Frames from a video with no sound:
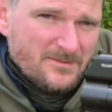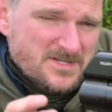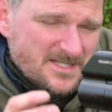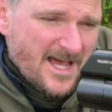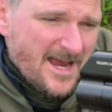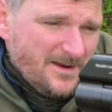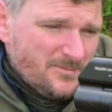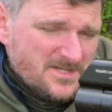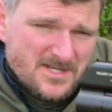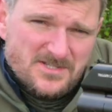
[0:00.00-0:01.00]
I'm staying
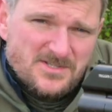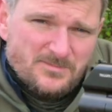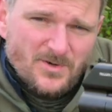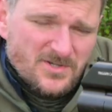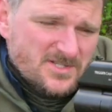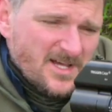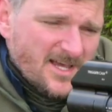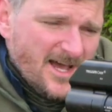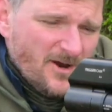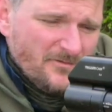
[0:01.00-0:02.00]
in position as much as I
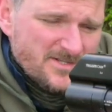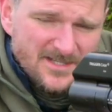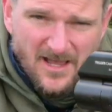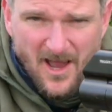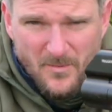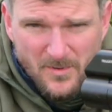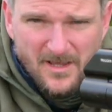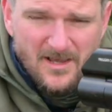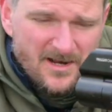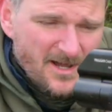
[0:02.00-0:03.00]
can. Obviously,
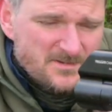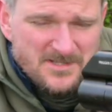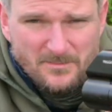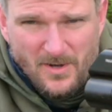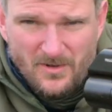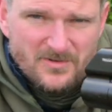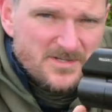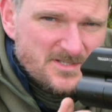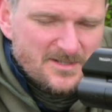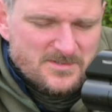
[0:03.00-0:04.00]
opening and closing the bolt
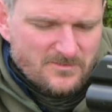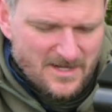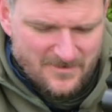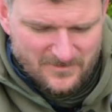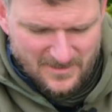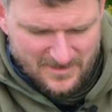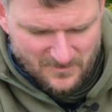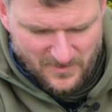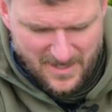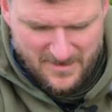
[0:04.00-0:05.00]
disturbs the rifle a
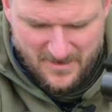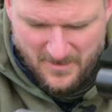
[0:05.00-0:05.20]
little bit,